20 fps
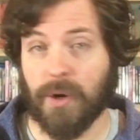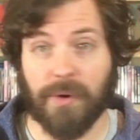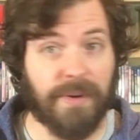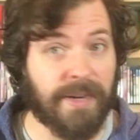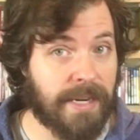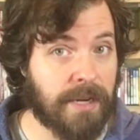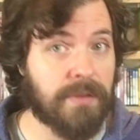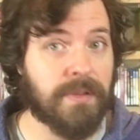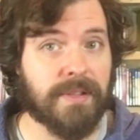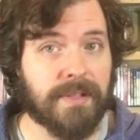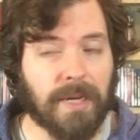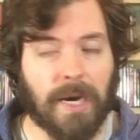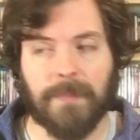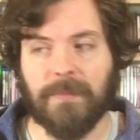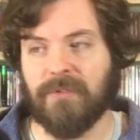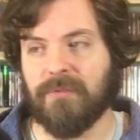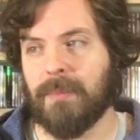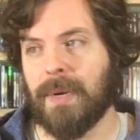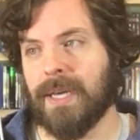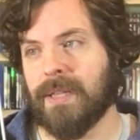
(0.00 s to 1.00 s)
or near the
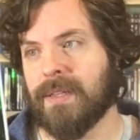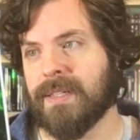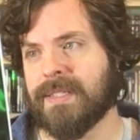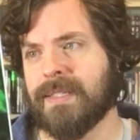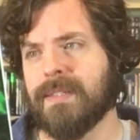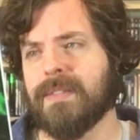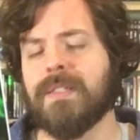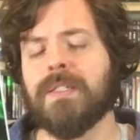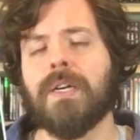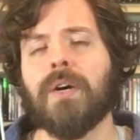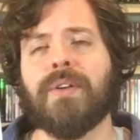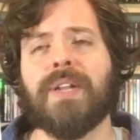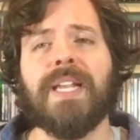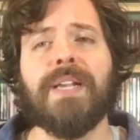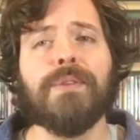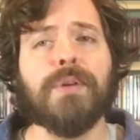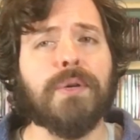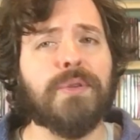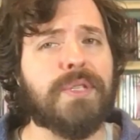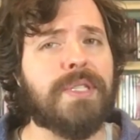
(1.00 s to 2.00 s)
top of my list. This is called
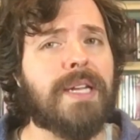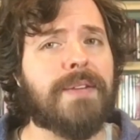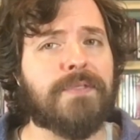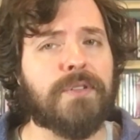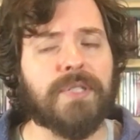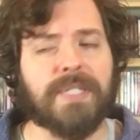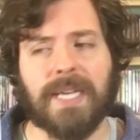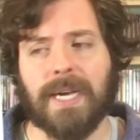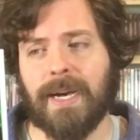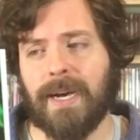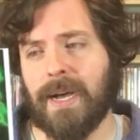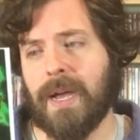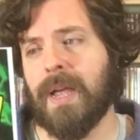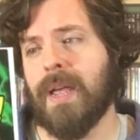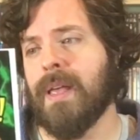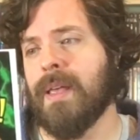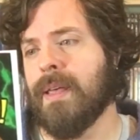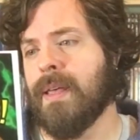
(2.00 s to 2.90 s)
Heroes Never Die